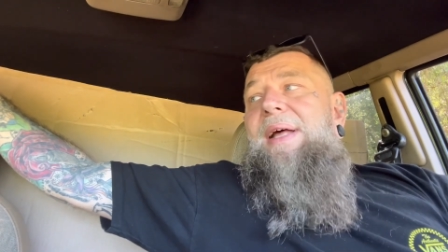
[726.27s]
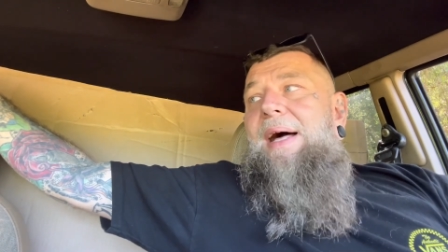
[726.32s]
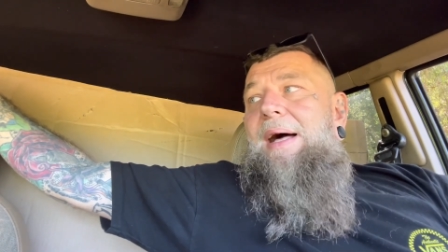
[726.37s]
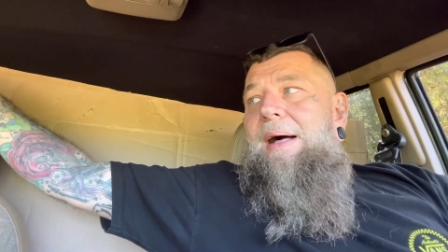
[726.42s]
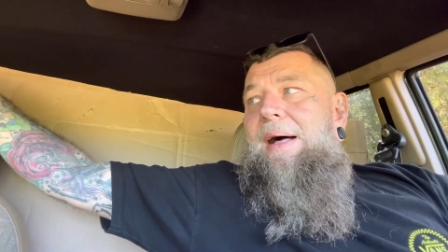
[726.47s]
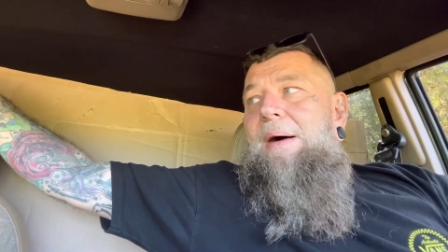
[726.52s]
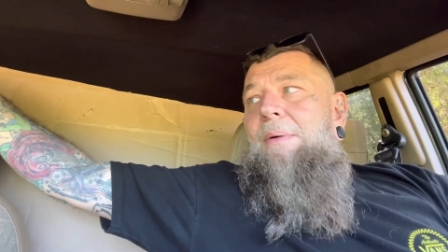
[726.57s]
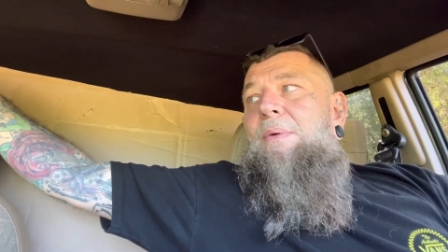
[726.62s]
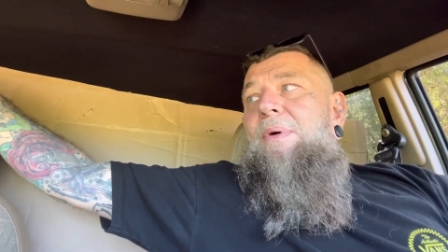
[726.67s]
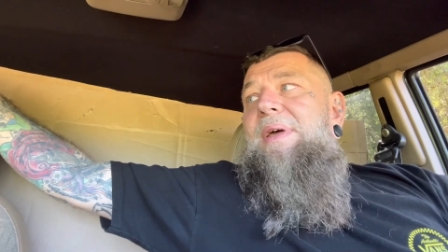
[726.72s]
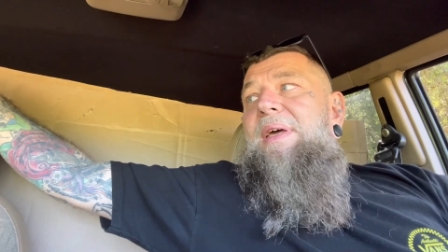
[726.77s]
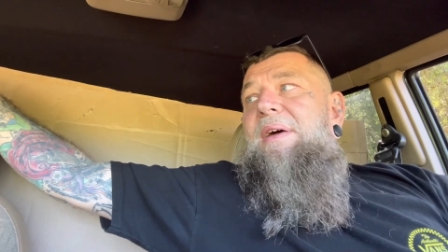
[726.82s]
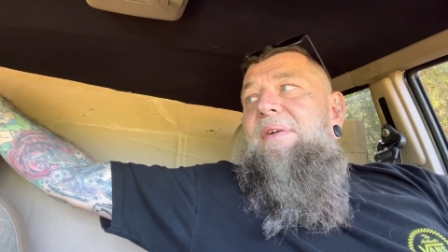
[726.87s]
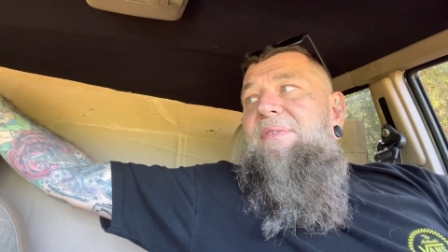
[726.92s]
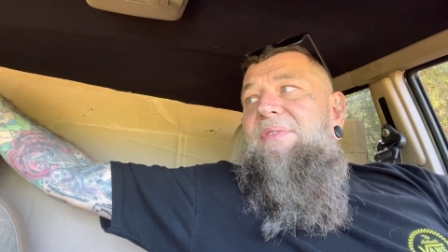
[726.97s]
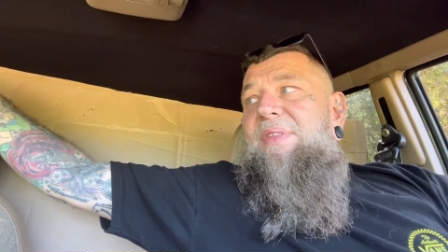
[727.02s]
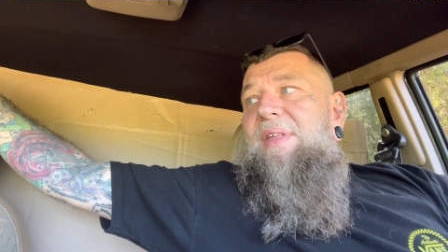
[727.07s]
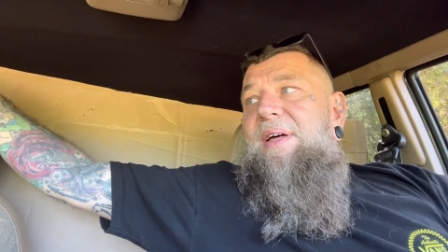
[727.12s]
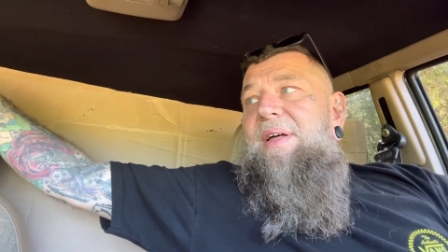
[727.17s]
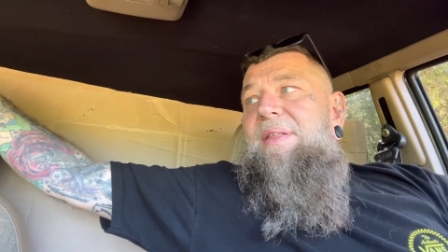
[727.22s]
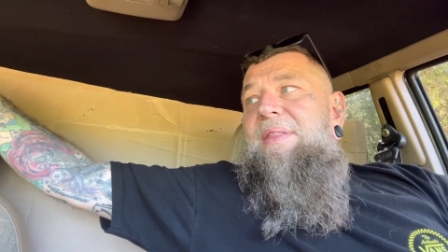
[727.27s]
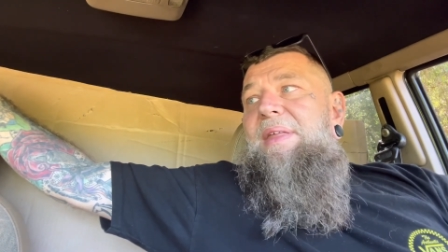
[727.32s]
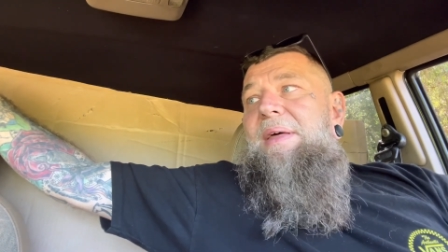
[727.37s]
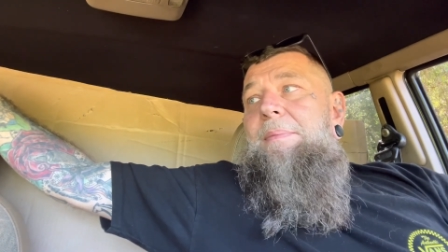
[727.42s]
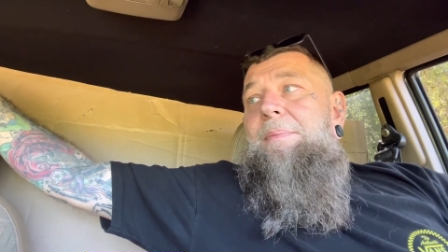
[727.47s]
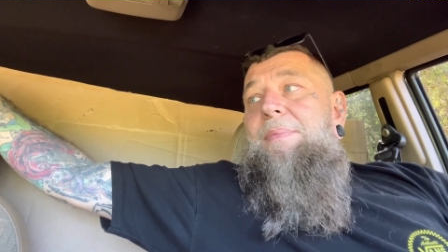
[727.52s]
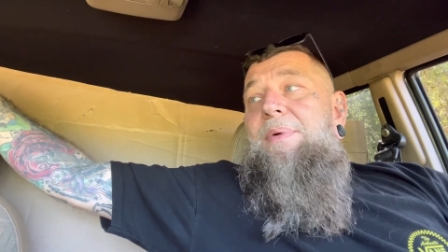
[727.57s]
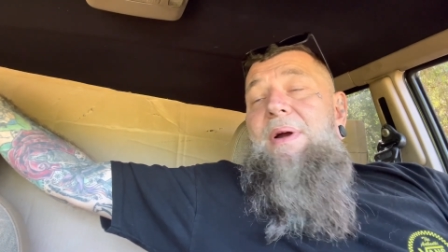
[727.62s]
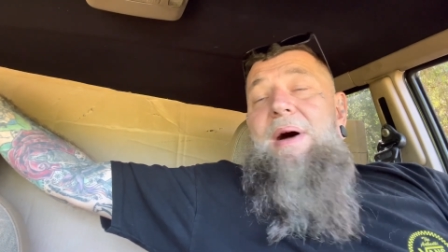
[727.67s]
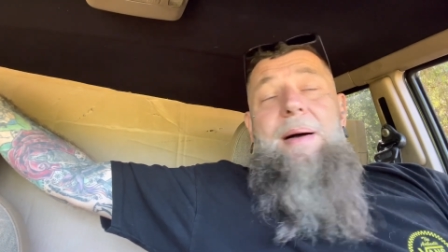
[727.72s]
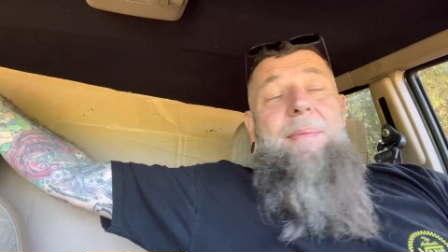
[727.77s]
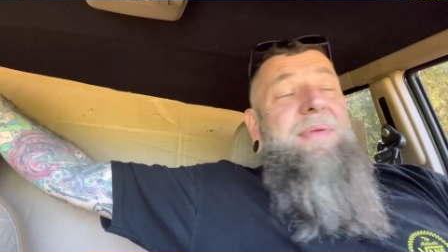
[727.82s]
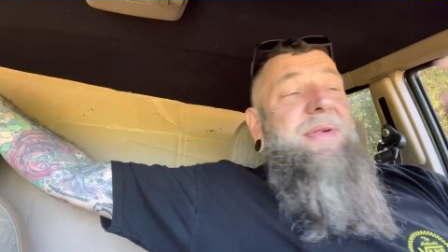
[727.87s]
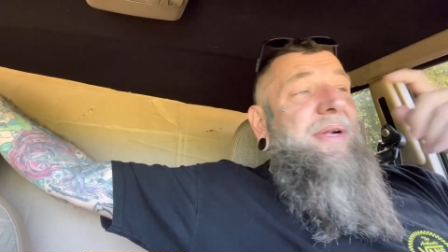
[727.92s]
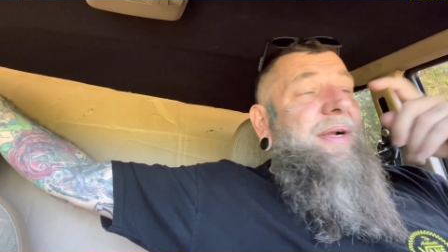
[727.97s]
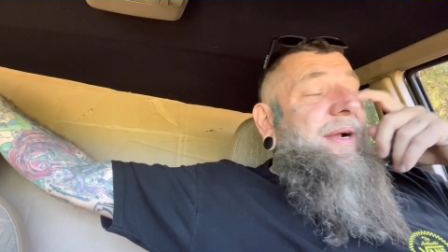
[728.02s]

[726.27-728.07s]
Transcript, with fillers: I, I will give the, them props.